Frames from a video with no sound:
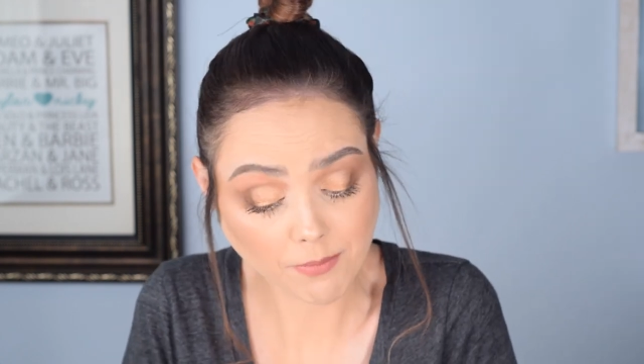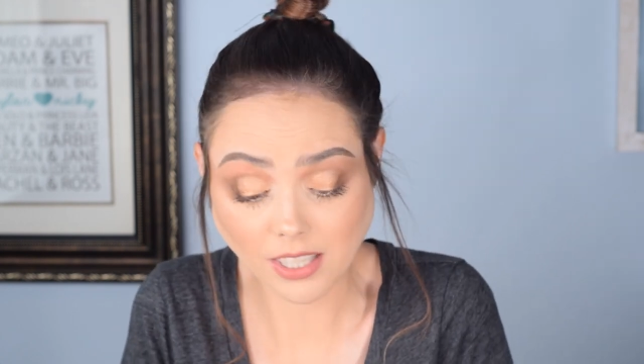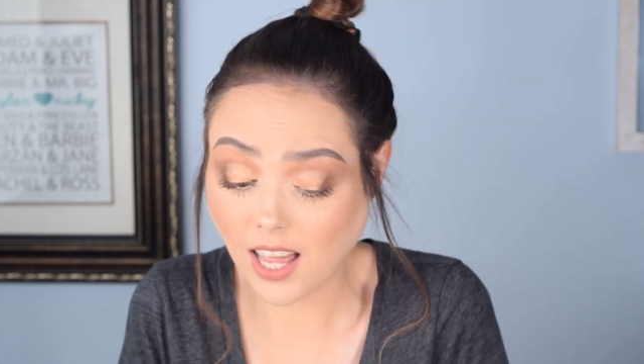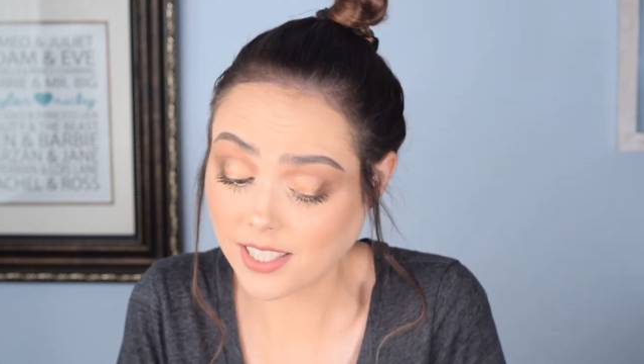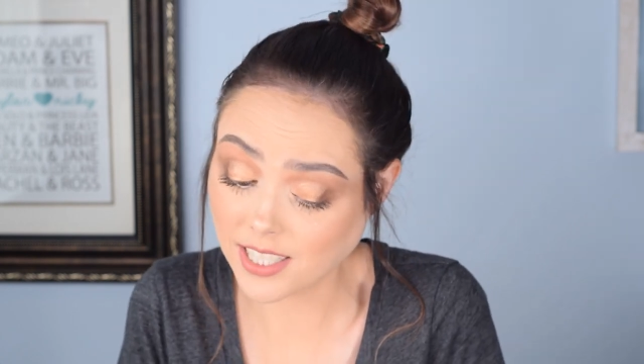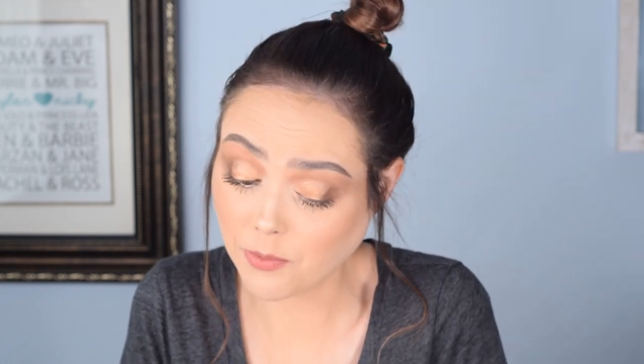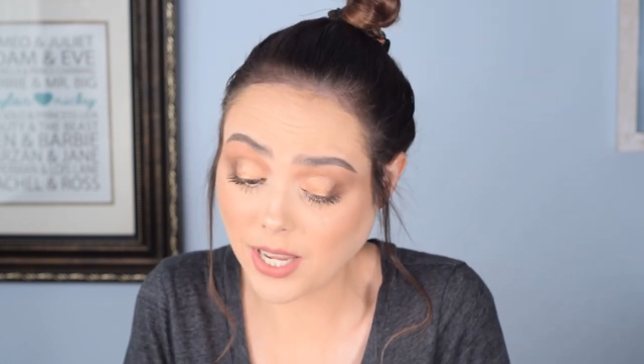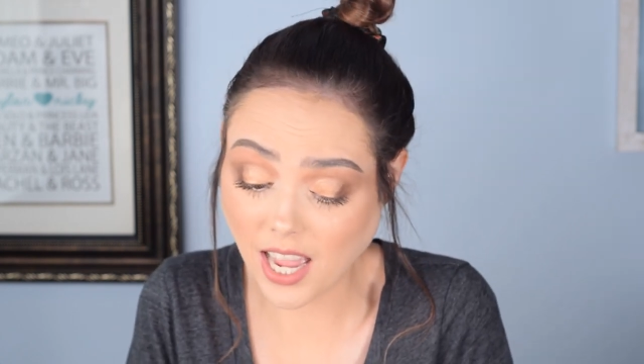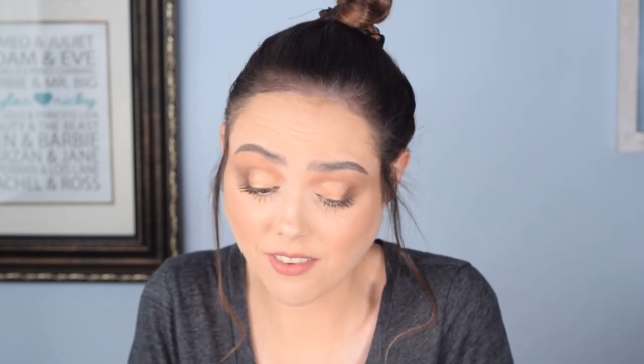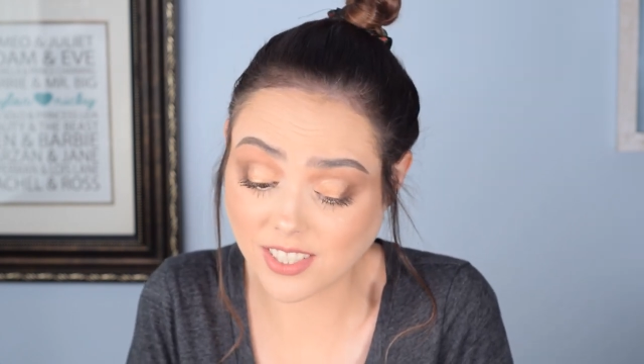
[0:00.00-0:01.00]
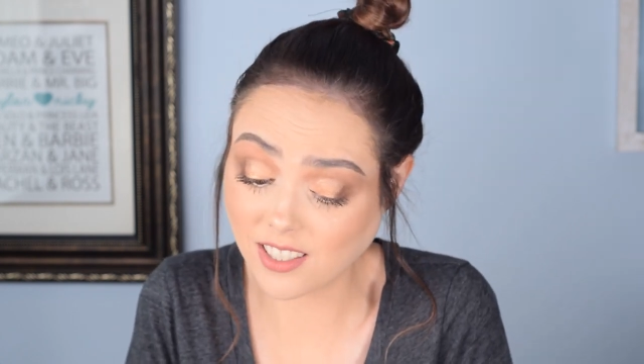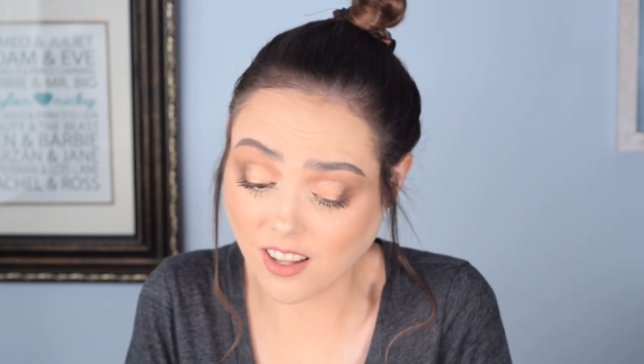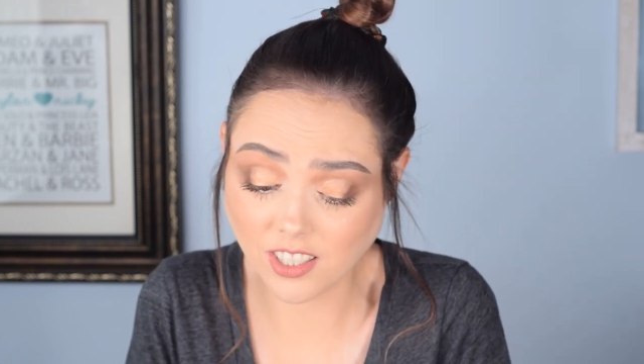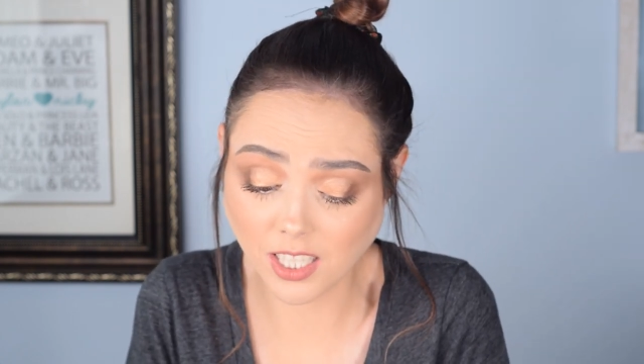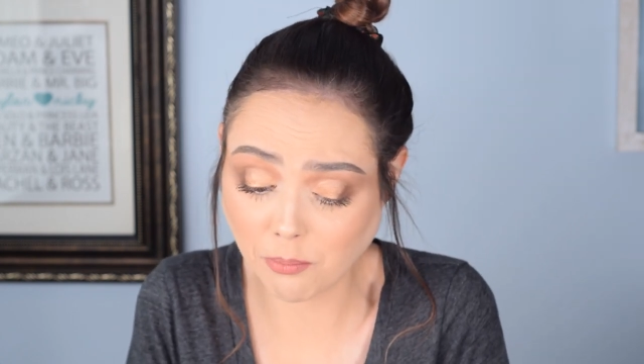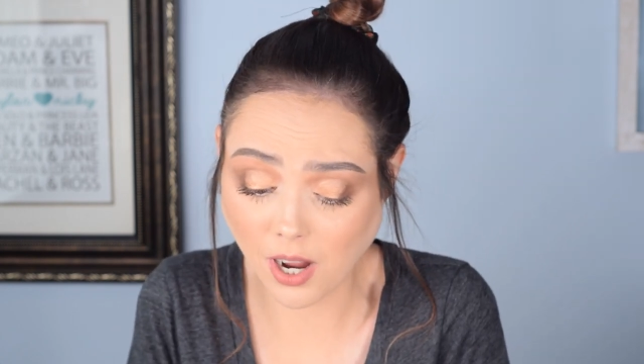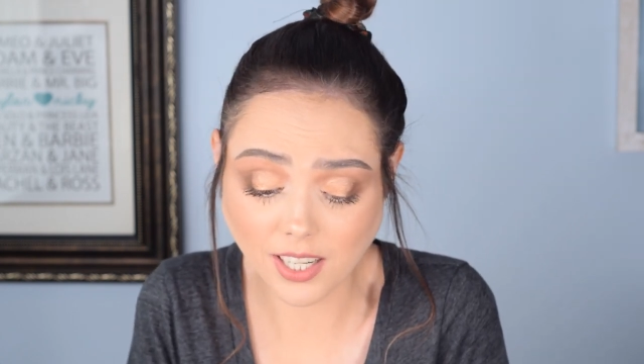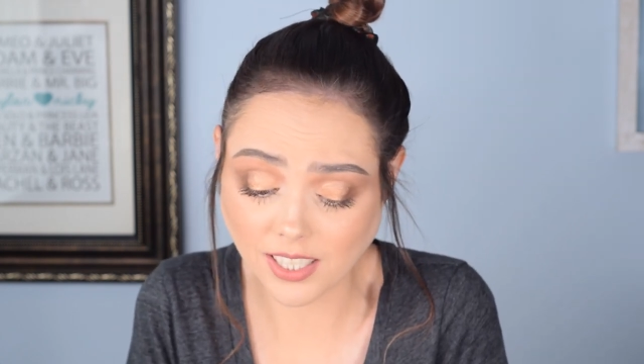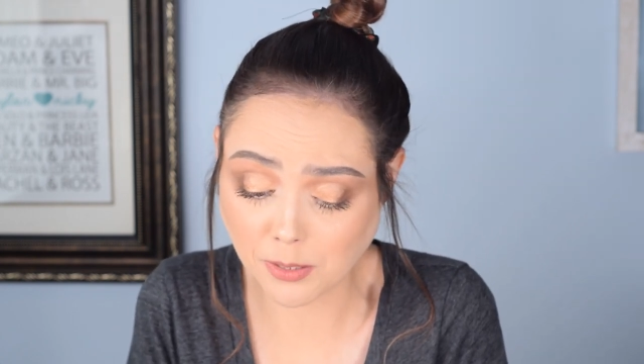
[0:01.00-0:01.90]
the last thing we have is another good product.